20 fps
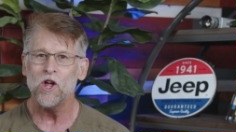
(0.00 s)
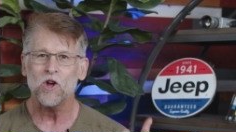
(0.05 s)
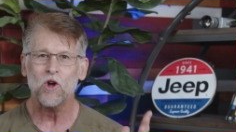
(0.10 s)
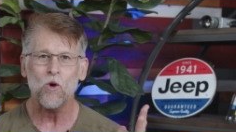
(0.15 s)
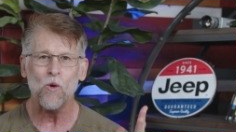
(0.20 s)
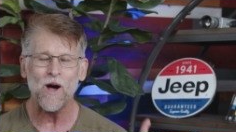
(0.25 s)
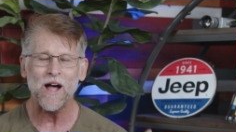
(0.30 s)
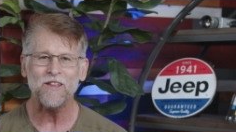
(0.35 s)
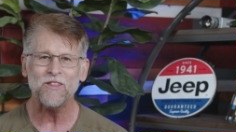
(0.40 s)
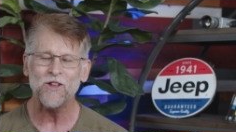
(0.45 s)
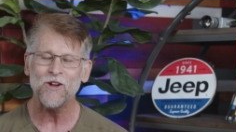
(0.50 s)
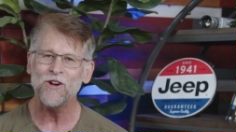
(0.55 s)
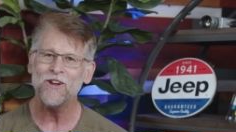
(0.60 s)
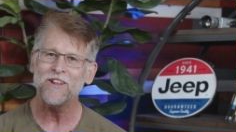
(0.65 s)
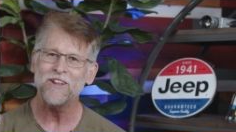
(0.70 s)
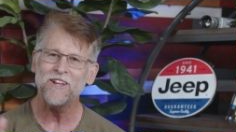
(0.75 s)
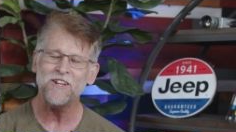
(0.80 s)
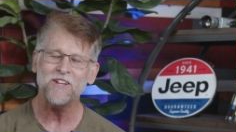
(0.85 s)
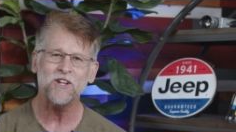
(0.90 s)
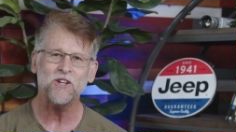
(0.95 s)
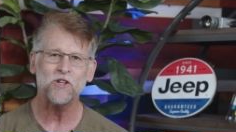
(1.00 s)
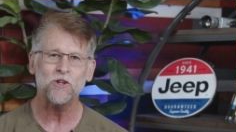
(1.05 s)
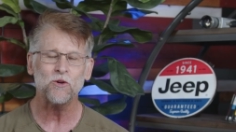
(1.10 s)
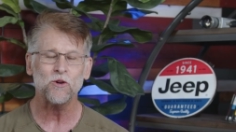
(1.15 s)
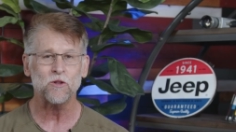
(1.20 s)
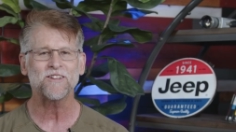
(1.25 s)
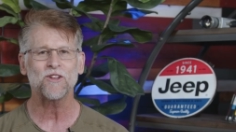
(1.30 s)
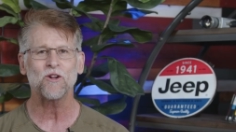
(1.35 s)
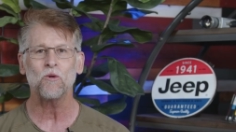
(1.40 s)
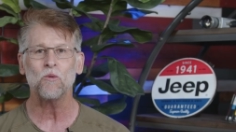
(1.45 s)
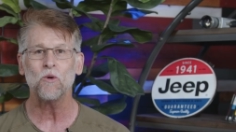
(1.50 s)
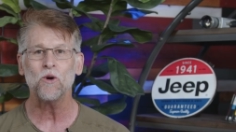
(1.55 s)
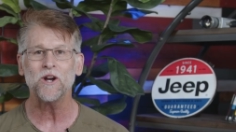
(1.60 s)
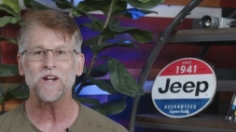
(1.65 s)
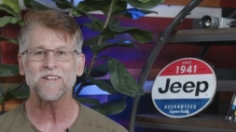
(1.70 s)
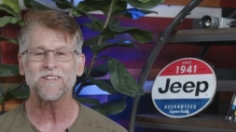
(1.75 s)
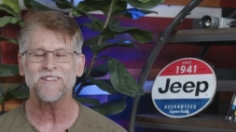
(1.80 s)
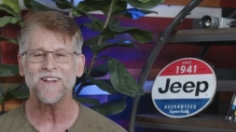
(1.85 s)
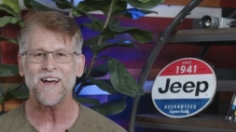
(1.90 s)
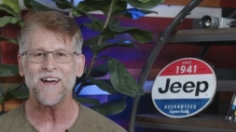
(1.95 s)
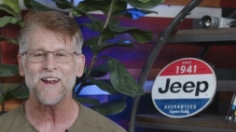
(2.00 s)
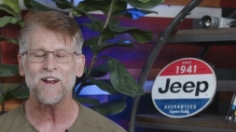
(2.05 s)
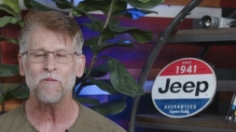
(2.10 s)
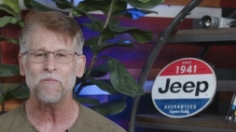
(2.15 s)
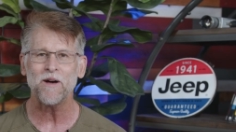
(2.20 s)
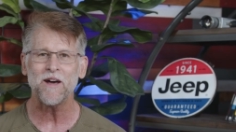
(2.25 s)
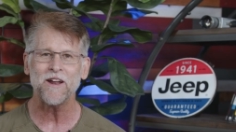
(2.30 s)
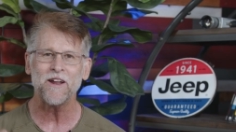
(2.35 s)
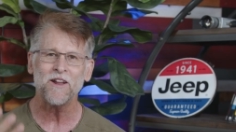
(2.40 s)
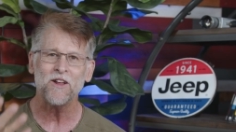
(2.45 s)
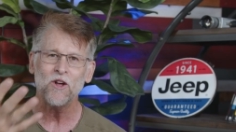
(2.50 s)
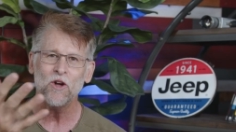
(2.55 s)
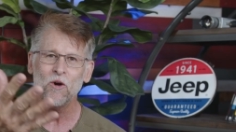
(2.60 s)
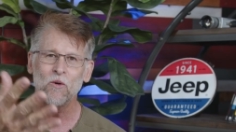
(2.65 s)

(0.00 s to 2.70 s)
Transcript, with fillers: Go out there and listen to us. So we're excited about it.